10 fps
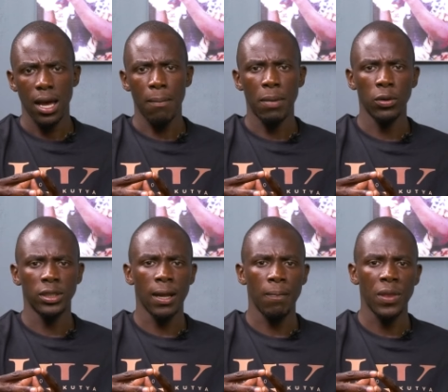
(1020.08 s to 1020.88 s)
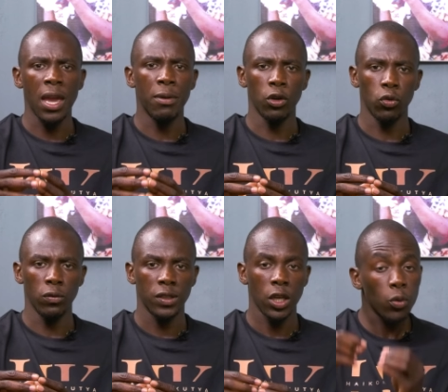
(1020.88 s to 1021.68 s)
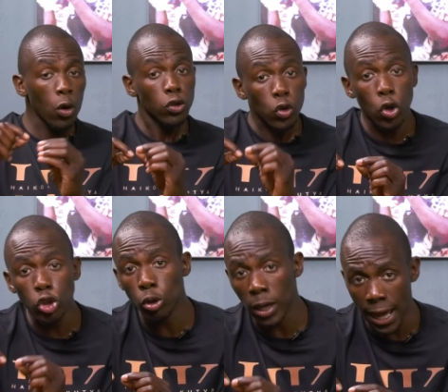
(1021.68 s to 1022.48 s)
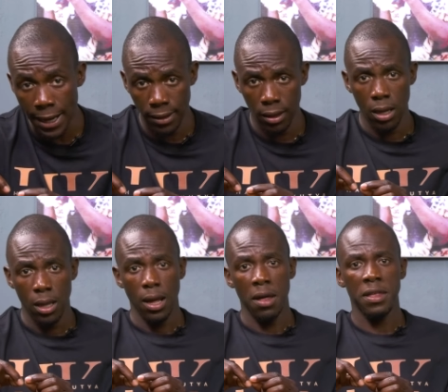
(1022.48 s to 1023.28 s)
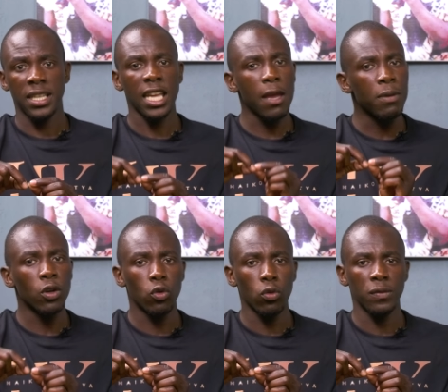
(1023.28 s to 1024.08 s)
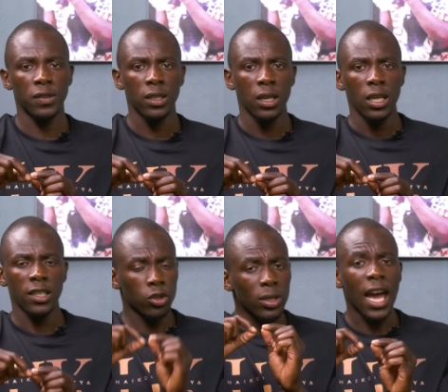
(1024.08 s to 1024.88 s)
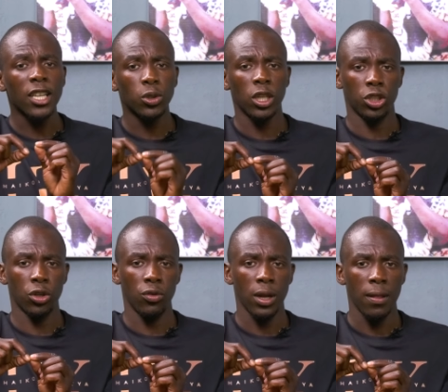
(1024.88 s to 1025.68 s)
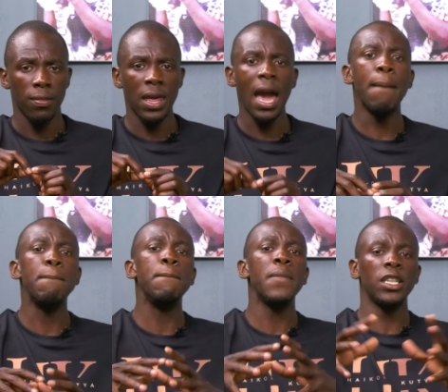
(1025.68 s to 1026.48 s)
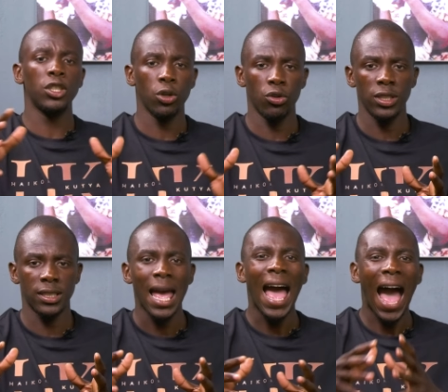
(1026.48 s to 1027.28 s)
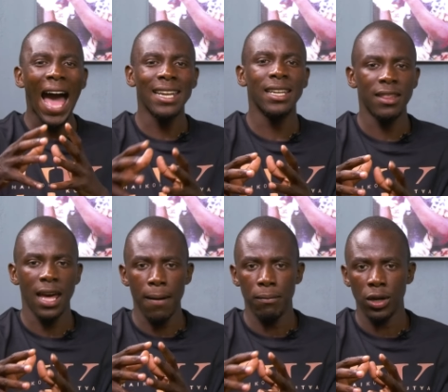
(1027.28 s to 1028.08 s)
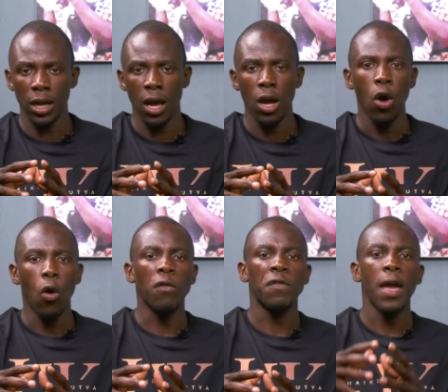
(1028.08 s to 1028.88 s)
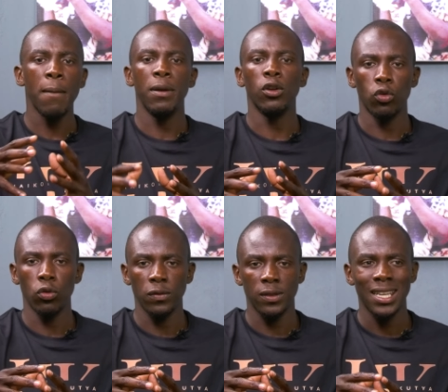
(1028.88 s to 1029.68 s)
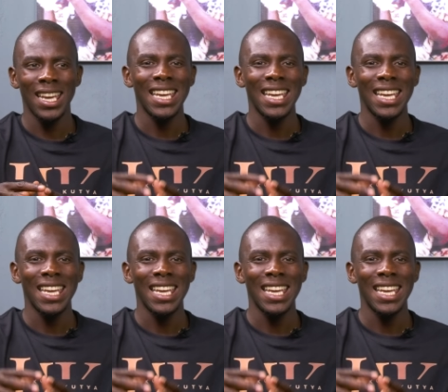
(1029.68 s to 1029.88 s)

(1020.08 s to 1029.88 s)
about um, urban grooves. And we also got to learn uh, that urban grooves is not actually genre. There are many genres under the umbrella of urban grooves